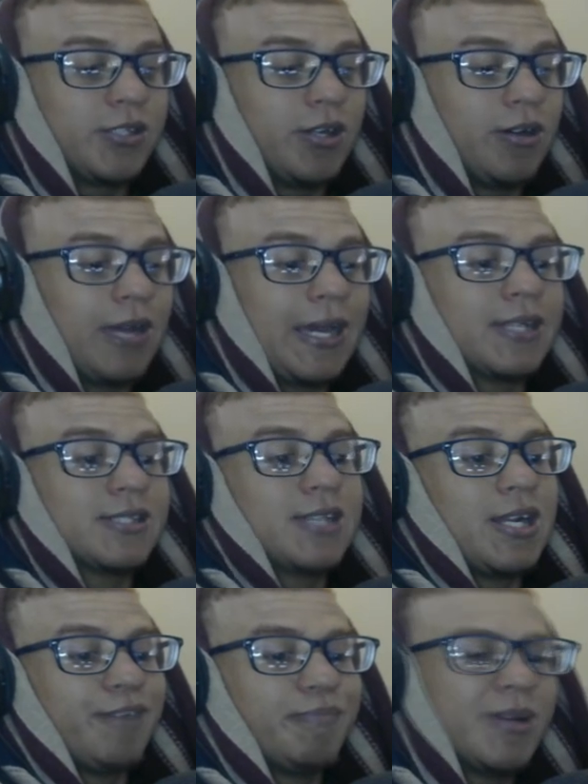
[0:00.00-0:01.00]
You know, like I
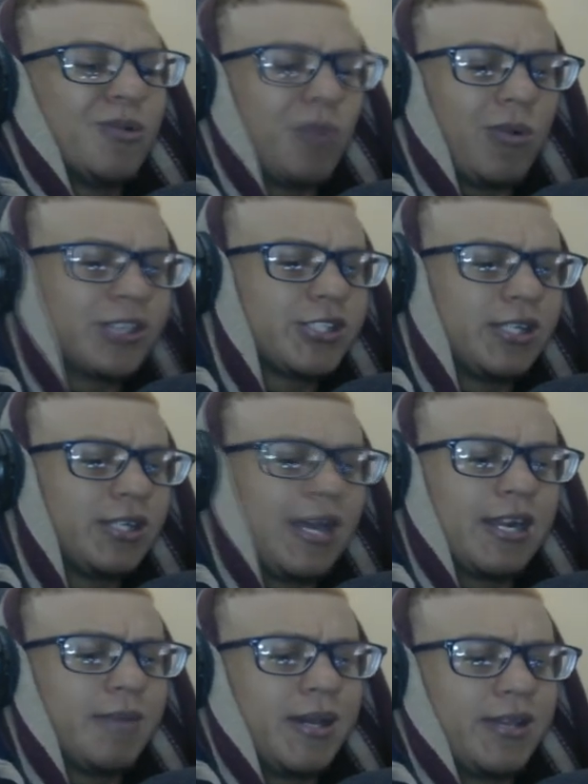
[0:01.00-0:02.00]
said, I've been watching
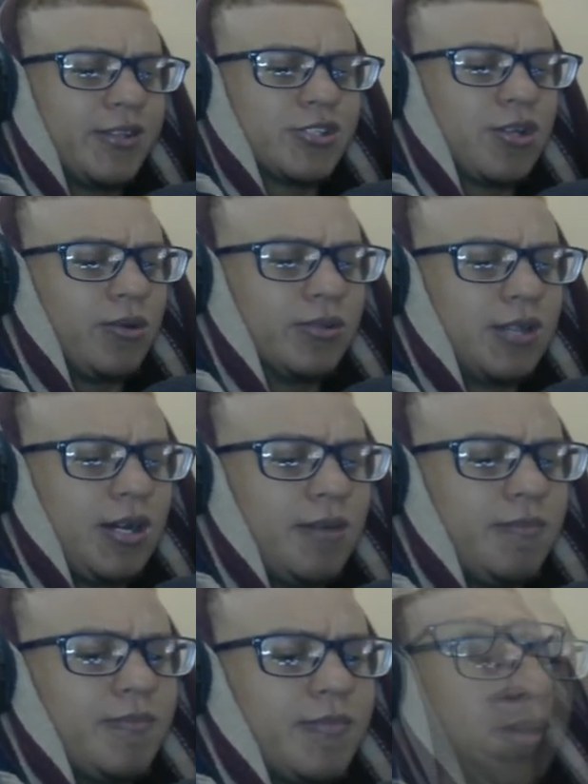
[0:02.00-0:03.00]
anime this whole
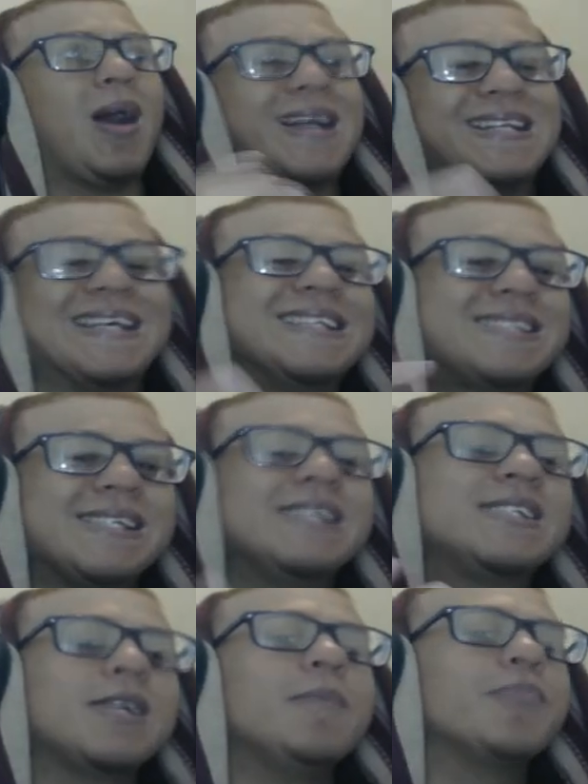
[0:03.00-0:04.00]
time. I did see
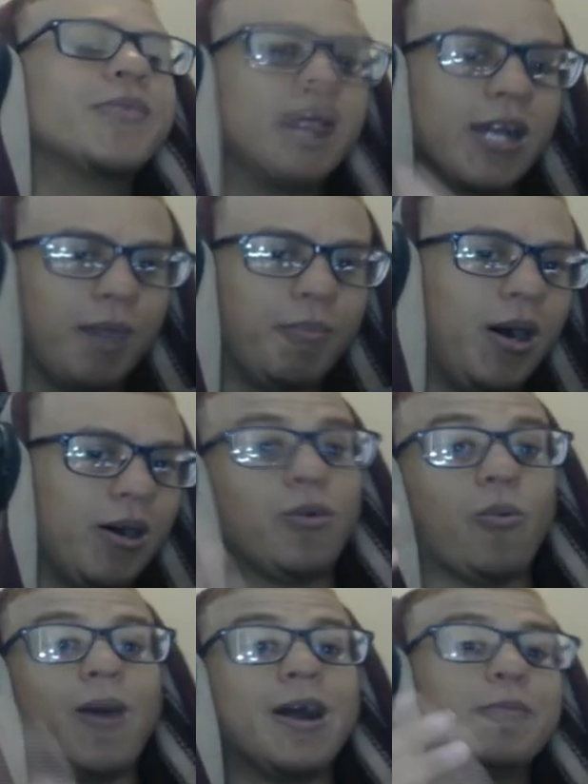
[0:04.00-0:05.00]
something come out, the
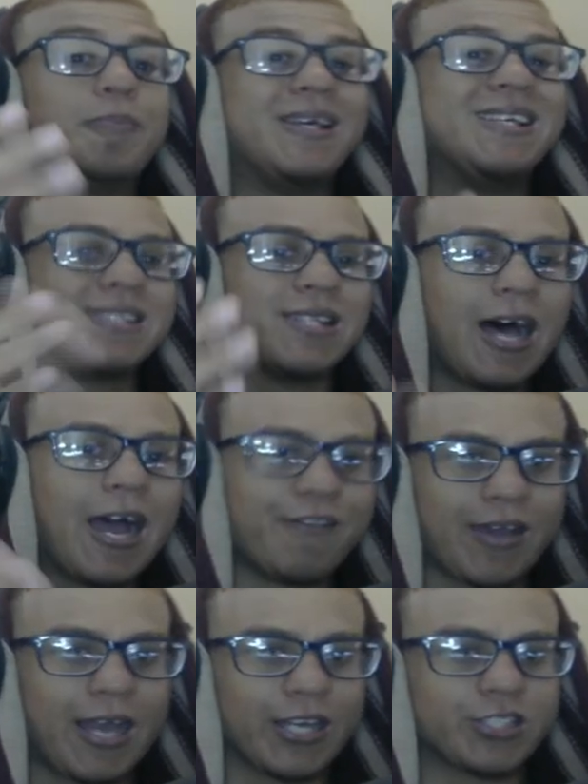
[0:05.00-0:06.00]
One Piece live
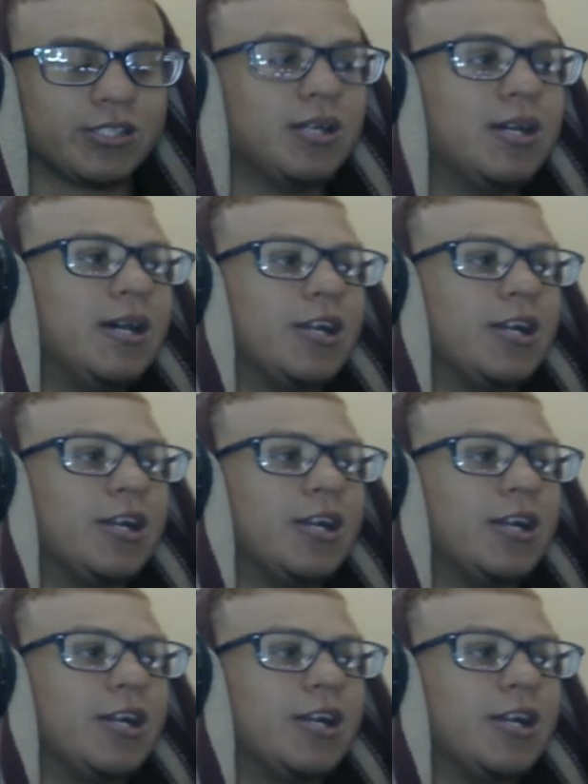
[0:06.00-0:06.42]
action.